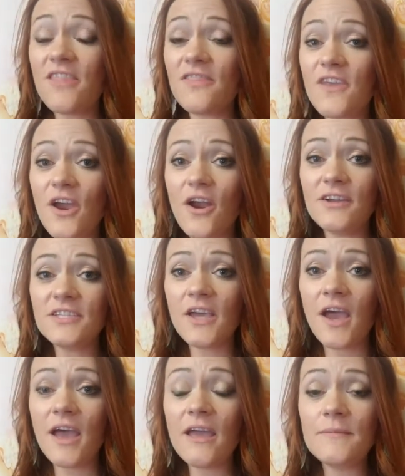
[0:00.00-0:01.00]
there are
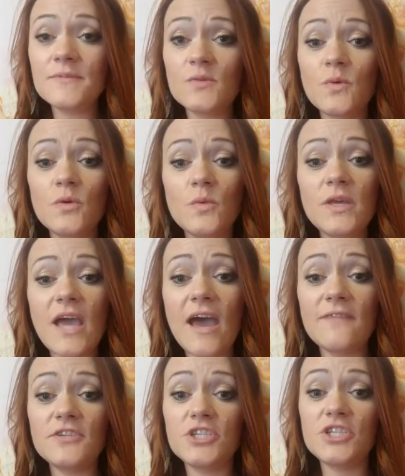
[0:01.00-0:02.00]
times when we
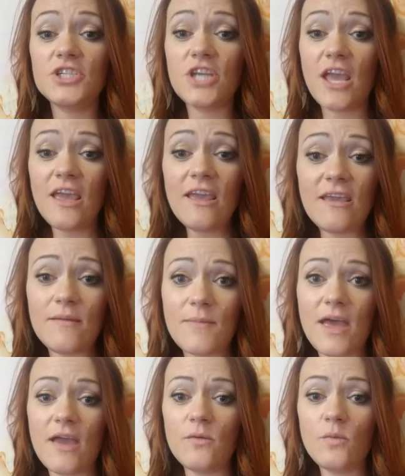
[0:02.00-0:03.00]
have shame
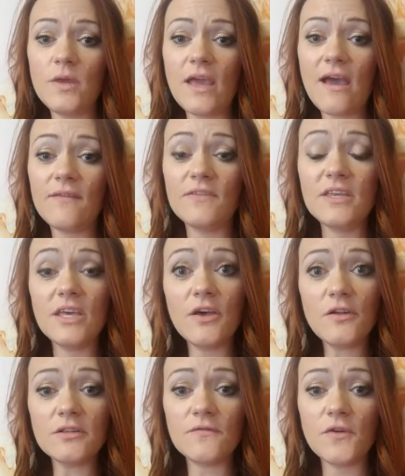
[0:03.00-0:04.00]
and we have
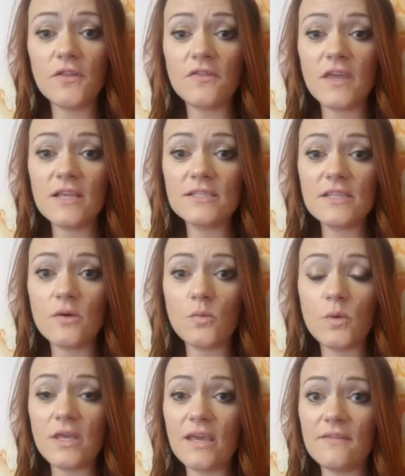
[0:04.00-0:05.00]
guilt for things that
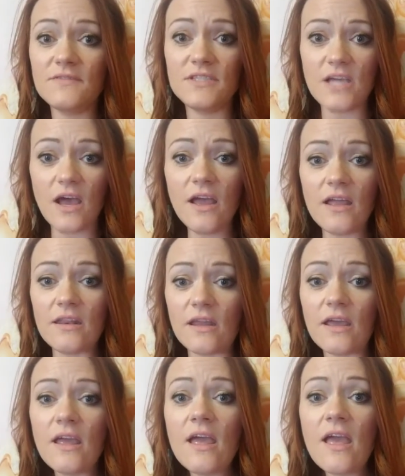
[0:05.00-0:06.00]
we have
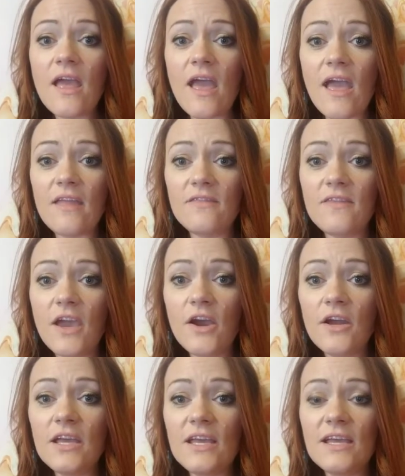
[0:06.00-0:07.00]
done. And
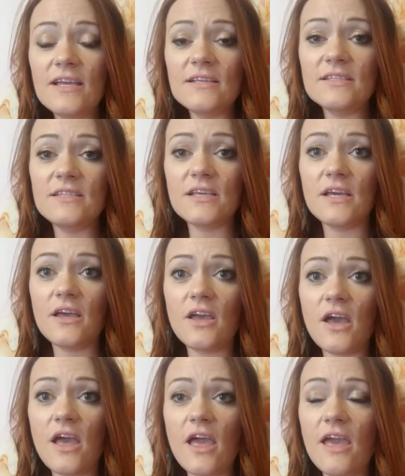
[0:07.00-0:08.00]
there is
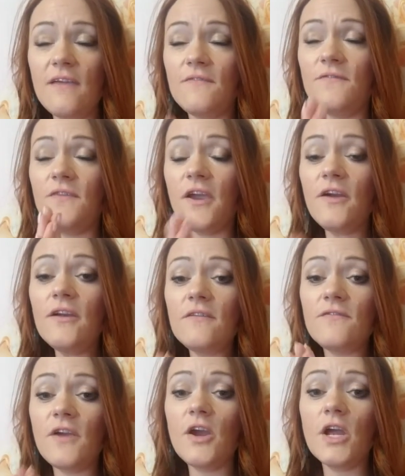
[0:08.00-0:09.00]
a
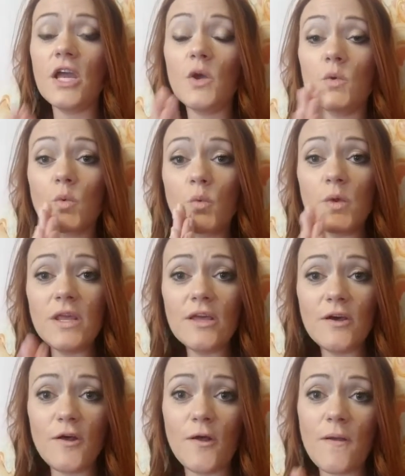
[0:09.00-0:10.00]
very
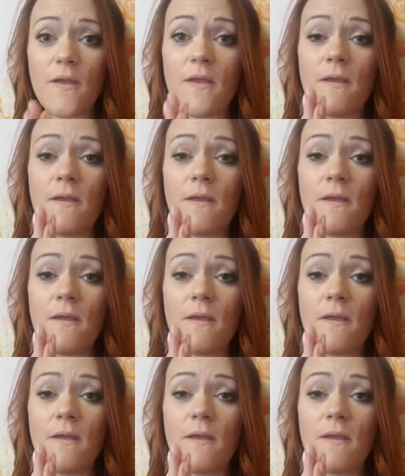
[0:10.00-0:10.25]
real